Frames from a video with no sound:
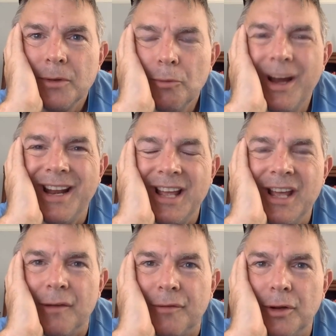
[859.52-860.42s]
What
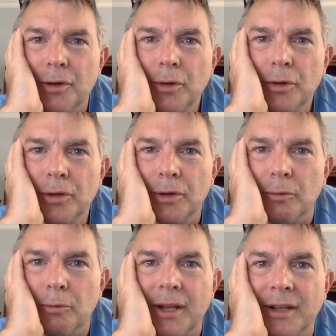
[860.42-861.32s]
if the nuclear
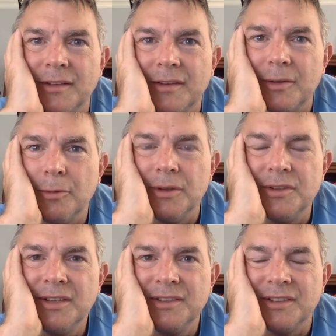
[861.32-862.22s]
race was
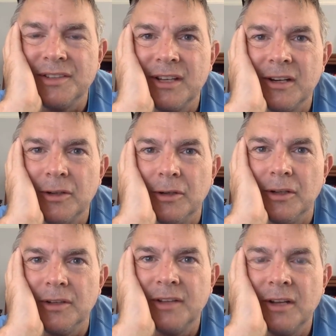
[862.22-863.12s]
just to scare you
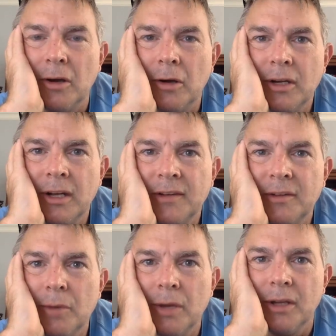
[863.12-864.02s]
to send all kinds
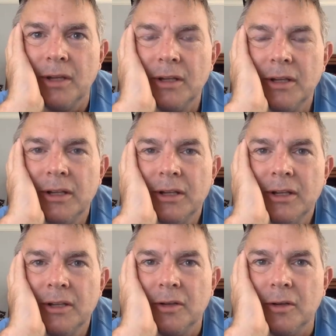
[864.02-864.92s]
of money
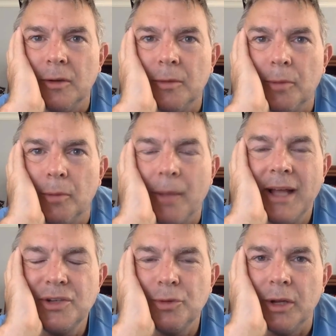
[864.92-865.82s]
to
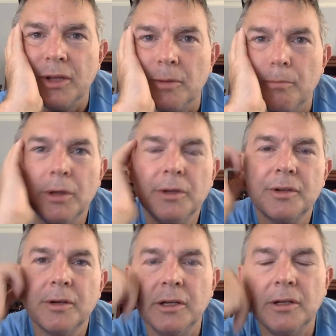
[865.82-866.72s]
perpetuate the
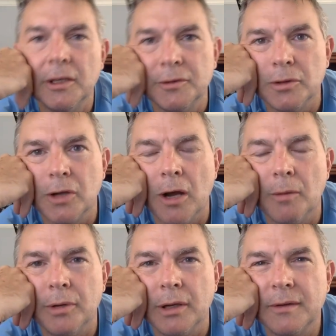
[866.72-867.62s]
military industrial
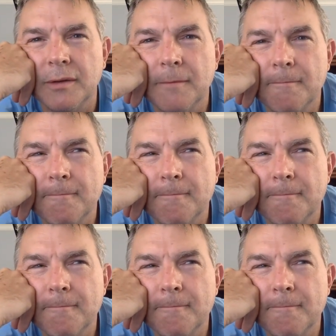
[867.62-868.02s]
complex?